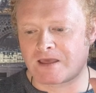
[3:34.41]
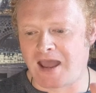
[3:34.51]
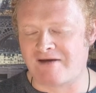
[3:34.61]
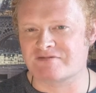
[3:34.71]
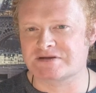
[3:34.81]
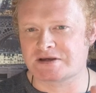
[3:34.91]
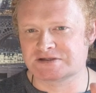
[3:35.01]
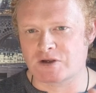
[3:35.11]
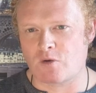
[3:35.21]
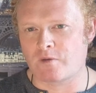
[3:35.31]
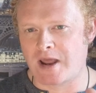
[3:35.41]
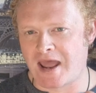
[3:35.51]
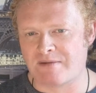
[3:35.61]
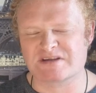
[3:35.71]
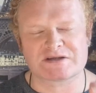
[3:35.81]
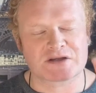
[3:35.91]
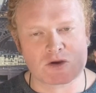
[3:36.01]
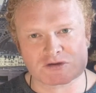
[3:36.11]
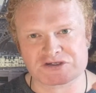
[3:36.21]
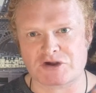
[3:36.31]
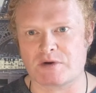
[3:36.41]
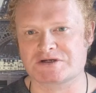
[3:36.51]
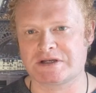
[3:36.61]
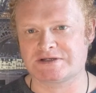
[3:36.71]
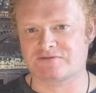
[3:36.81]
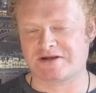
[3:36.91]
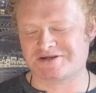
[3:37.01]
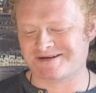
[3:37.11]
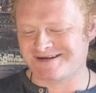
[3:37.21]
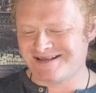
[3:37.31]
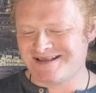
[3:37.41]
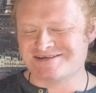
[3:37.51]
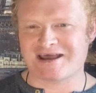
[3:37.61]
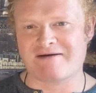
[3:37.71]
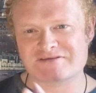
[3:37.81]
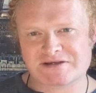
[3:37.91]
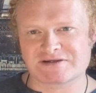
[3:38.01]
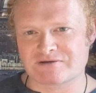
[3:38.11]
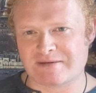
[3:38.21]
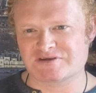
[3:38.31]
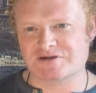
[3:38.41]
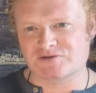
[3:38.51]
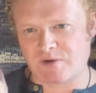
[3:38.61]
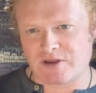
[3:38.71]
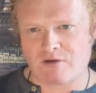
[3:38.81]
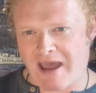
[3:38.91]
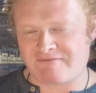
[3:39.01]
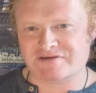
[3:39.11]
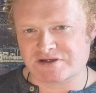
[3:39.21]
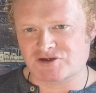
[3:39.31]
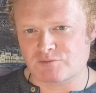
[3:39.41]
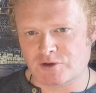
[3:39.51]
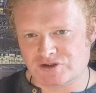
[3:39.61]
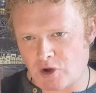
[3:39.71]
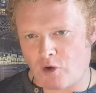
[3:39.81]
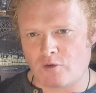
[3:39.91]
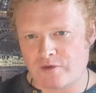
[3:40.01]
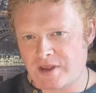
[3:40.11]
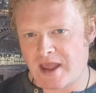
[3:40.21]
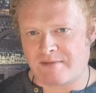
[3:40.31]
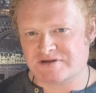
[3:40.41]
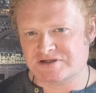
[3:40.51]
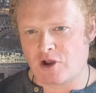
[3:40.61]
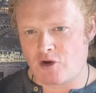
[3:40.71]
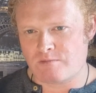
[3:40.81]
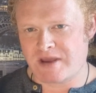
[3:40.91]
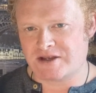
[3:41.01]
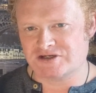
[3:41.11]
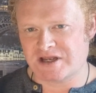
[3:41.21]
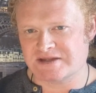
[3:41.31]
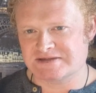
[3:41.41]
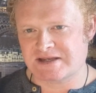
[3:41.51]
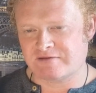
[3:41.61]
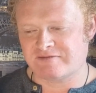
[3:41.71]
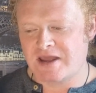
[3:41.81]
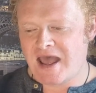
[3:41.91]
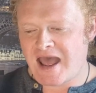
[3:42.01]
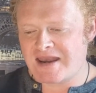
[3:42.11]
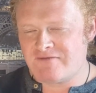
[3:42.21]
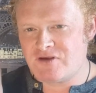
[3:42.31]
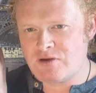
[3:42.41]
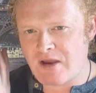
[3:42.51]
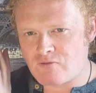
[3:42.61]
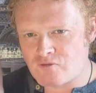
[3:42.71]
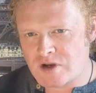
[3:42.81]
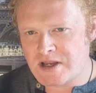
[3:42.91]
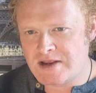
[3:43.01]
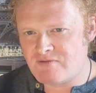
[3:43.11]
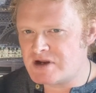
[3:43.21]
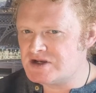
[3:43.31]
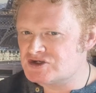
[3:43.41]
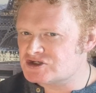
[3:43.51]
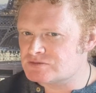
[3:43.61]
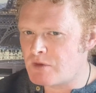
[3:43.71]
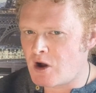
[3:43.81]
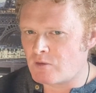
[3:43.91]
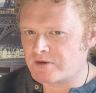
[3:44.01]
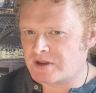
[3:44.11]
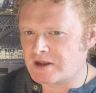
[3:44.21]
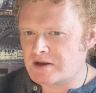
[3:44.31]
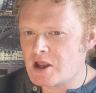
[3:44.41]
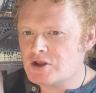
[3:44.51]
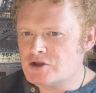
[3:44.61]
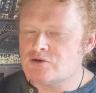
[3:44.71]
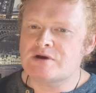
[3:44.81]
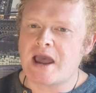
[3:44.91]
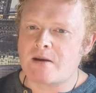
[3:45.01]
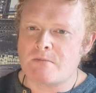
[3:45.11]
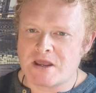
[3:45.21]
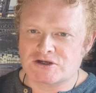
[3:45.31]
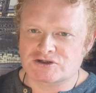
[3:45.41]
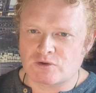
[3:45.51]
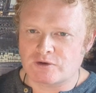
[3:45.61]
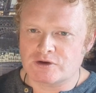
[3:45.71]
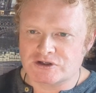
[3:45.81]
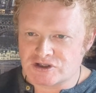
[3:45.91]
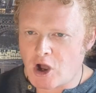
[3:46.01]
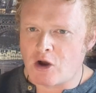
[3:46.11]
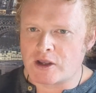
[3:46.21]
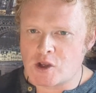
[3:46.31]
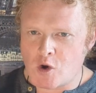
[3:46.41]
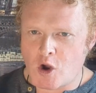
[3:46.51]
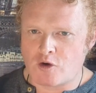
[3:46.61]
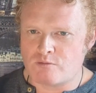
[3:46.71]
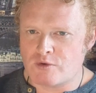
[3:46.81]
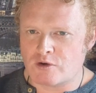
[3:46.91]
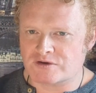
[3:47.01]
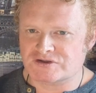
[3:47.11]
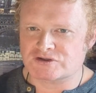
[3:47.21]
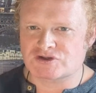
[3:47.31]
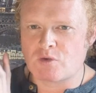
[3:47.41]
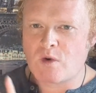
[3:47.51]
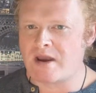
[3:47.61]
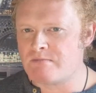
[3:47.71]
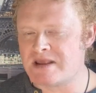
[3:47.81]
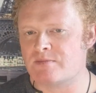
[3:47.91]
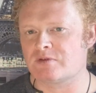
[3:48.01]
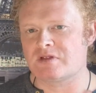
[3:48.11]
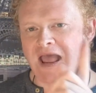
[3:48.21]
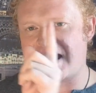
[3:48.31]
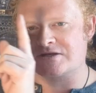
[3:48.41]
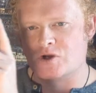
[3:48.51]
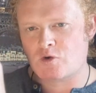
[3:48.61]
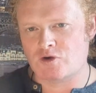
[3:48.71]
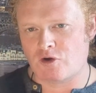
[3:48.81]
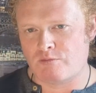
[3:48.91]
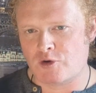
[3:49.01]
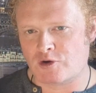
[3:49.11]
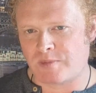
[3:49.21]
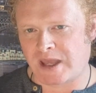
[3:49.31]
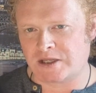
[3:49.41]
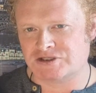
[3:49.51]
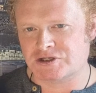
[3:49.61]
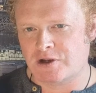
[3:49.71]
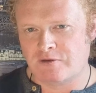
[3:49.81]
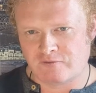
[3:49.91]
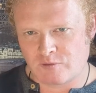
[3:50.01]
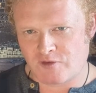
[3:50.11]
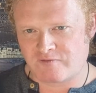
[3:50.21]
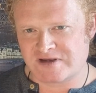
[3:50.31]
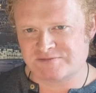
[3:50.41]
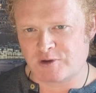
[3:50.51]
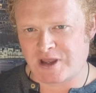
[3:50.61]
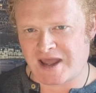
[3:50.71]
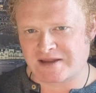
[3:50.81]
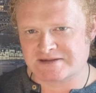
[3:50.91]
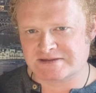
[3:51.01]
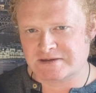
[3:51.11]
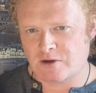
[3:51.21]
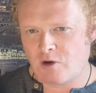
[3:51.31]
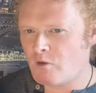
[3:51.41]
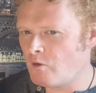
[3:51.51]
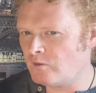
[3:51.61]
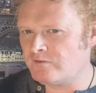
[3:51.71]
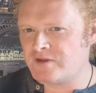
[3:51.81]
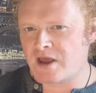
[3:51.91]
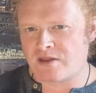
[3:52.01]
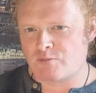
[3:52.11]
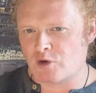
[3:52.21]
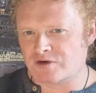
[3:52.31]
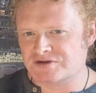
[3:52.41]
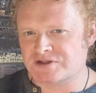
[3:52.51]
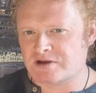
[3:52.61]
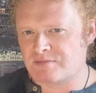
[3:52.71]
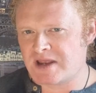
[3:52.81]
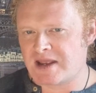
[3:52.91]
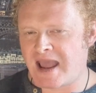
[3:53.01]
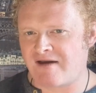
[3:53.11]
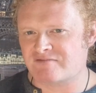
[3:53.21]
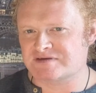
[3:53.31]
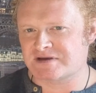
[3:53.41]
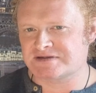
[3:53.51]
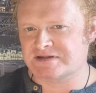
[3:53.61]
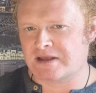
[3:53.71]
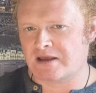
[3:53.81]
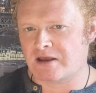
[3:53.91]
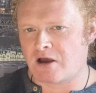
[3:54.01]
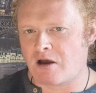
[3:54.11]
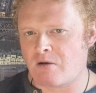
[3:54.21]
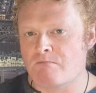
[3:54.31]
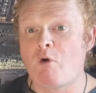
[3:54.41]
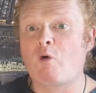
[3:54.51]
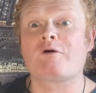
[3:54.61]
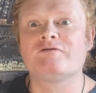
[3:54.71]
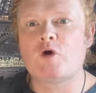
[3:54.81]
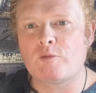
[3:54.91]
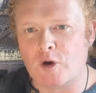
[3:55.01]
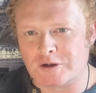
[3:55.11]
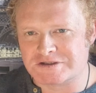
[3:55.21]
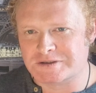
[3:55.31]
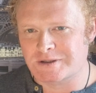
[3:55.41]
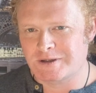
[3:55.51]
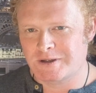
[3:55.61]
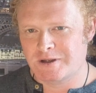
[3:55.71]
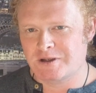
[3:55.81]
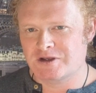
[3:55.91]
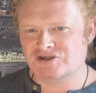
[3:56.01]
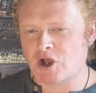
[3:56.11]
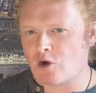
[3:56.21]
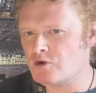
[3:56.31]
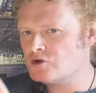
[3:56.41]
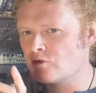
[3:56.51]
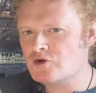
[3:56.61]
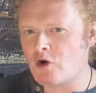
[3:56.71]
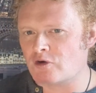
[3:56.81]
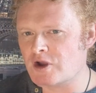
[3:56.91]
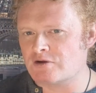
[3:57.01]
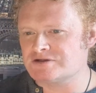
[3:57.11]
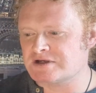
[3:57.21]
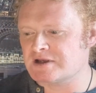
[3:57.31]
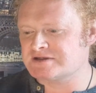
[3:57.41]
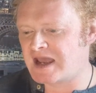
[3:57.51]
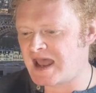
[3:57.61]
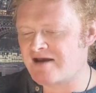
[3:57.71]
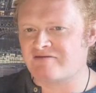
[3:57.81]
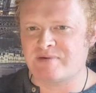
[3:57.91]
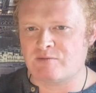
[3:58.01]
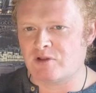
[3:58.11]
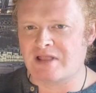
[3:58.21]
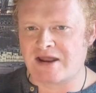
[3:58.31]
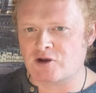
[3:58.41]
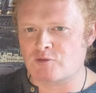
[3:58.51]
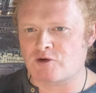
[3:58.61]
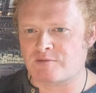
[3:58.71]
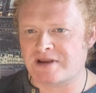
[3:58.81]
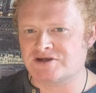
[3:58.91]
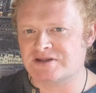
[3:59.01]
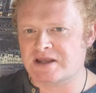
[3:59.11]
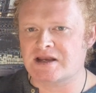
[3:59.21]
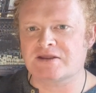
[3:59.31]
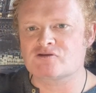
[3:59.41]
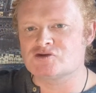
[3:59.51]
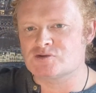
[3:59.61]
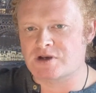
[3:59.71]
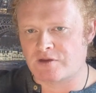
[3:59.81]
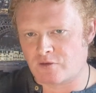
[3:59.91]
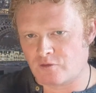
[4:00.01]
advertising on Amazon. Gosh, so much alliteration. So advertising on Amazon is where you advertise your books on the Amazon homepage itself. And if you get really, really smart with it, you can make sure you can target your own books. So when people land on your book page from your Facebook ads, all of the other books that are being advertised there are more of your books. So you're not going to have people land on your product page and then click through to another